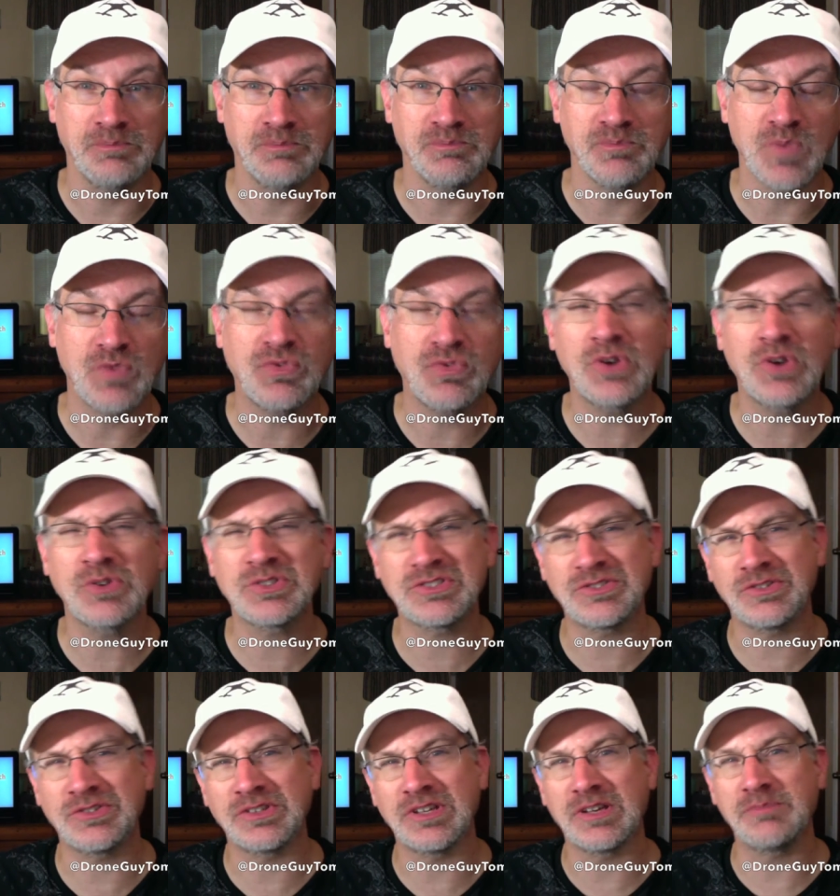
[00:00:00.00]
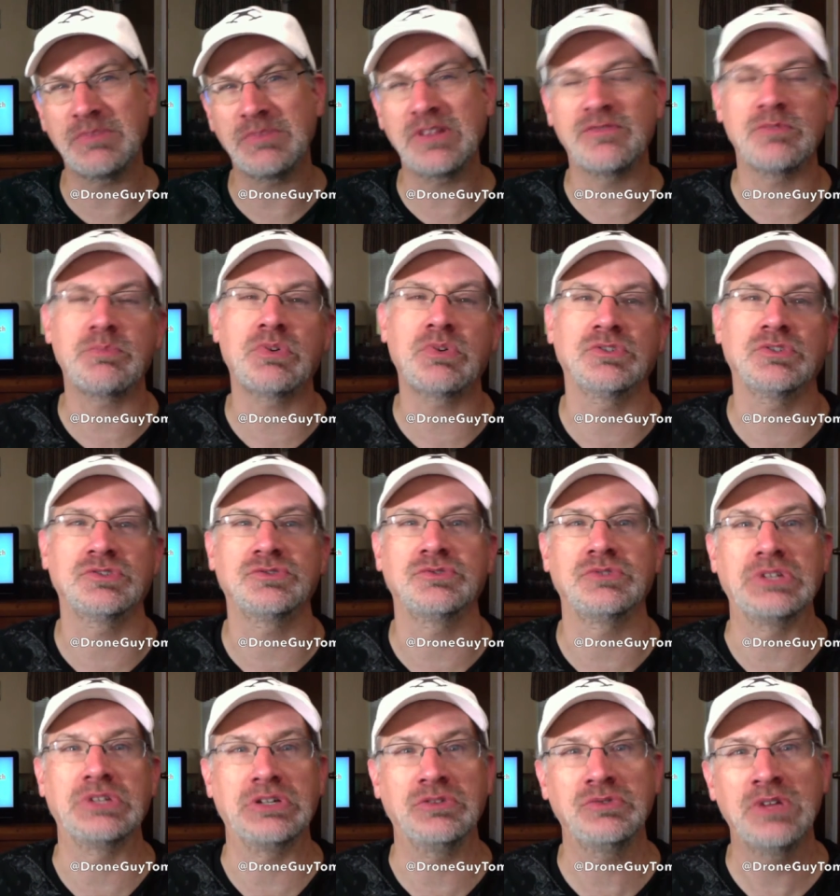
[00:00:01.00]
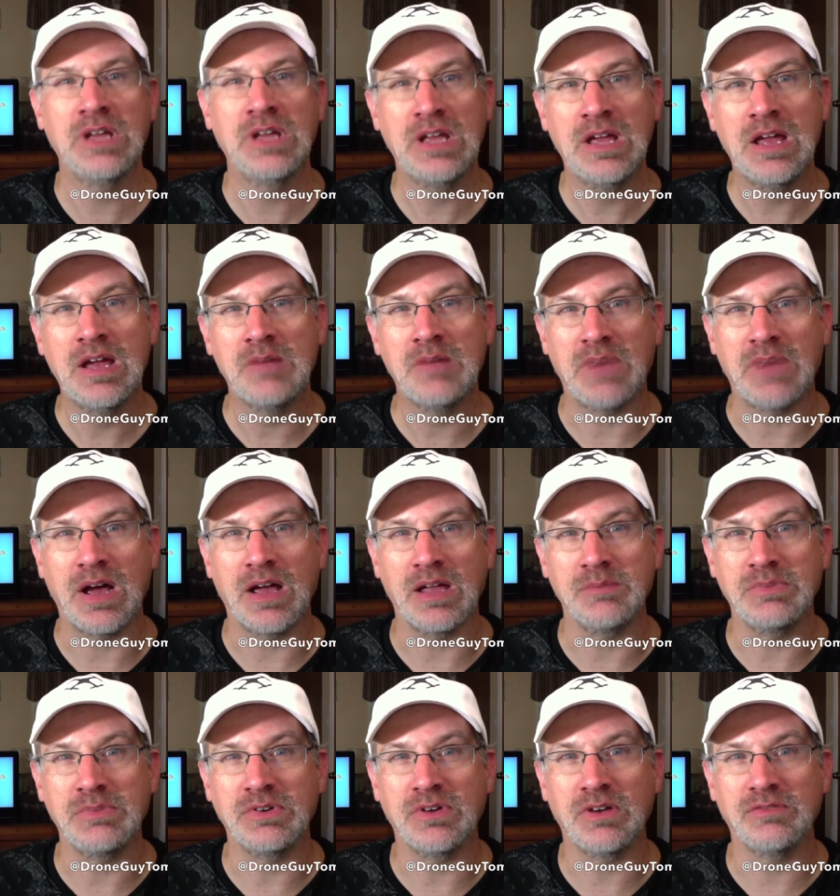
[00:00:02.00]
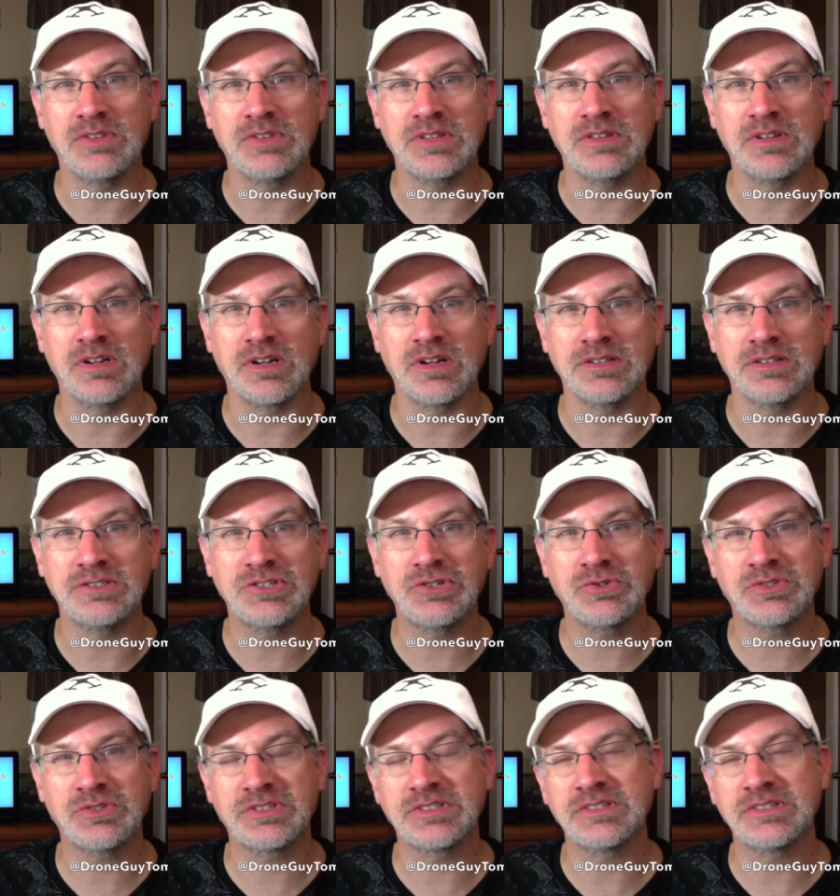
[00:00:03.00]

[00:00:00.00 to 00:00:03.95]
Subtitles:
First, on a bit of a personal note, my beloved Cheerson